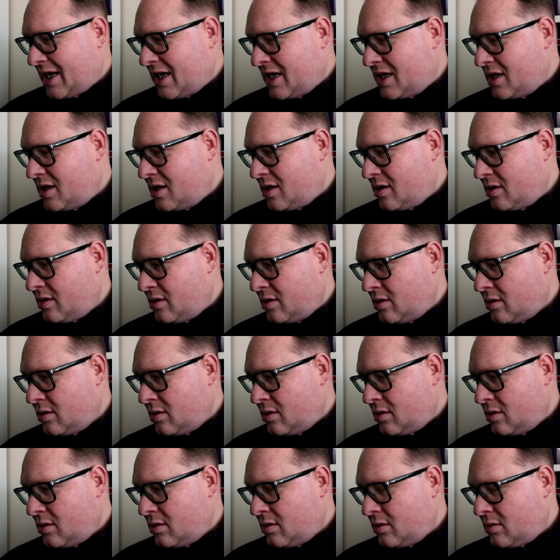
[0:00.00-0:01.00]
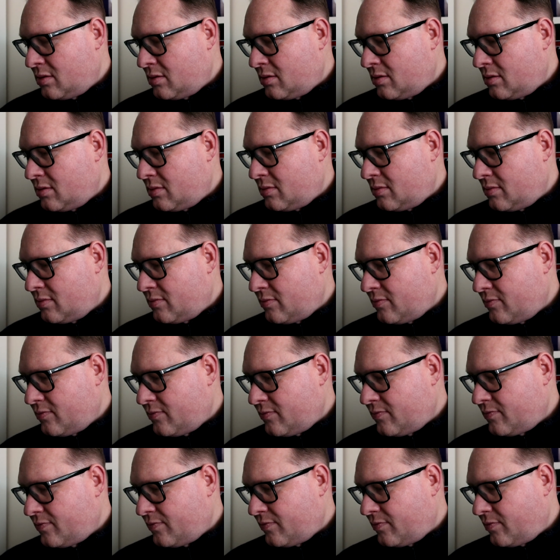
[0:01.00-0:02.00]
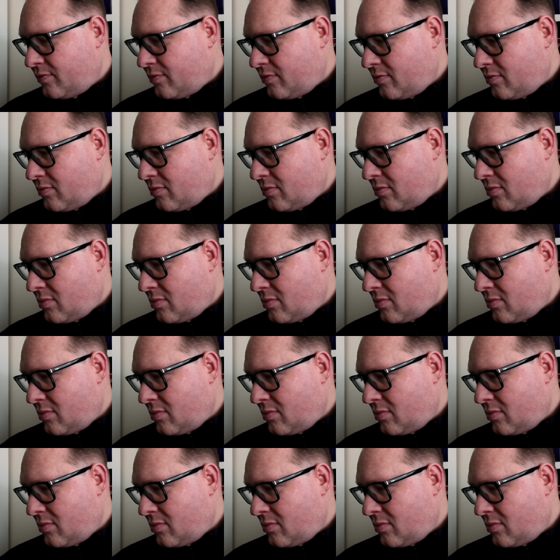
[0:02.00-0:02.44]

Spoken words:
No one is speaking in this clip.